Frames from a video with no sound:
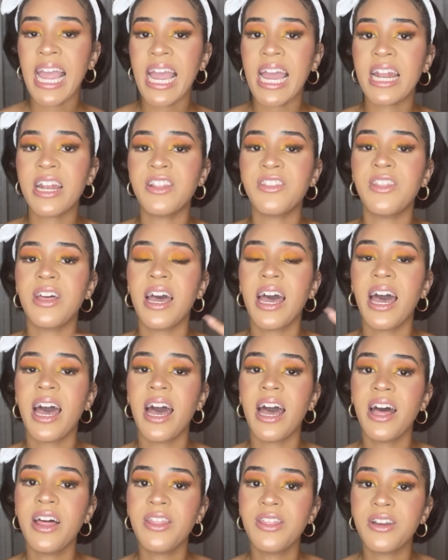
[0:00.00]
And
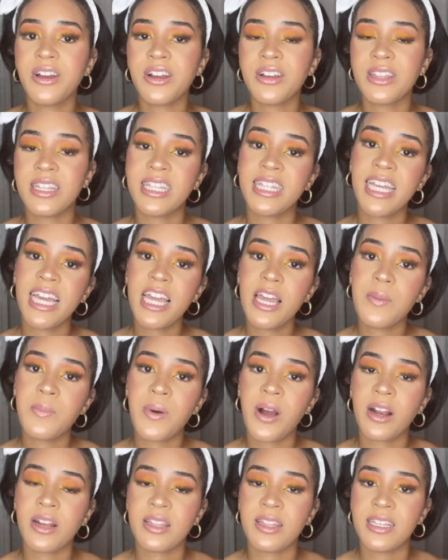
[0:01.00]
the second
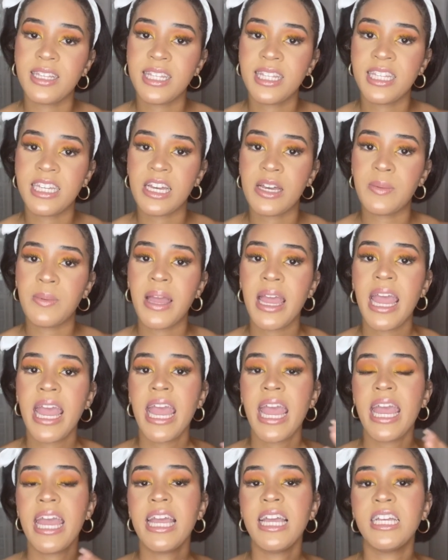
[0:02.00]
part of this tip
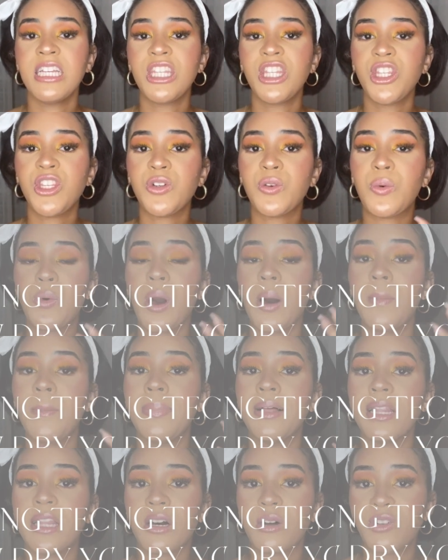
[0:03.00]
is to
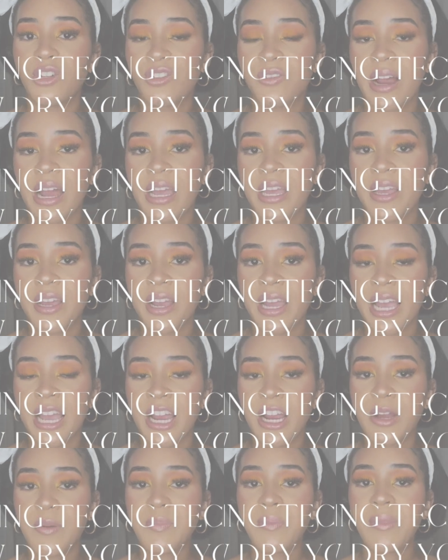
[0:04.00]
blow dry your
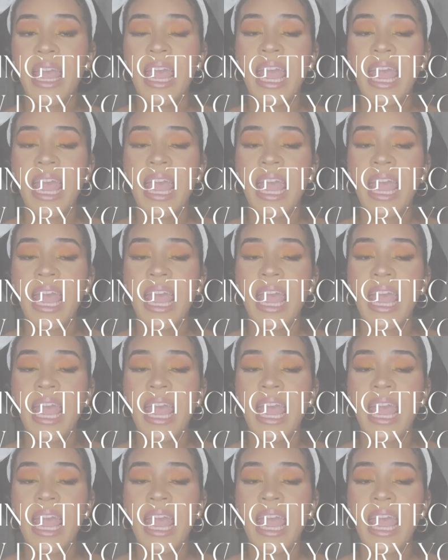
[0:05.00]
hair.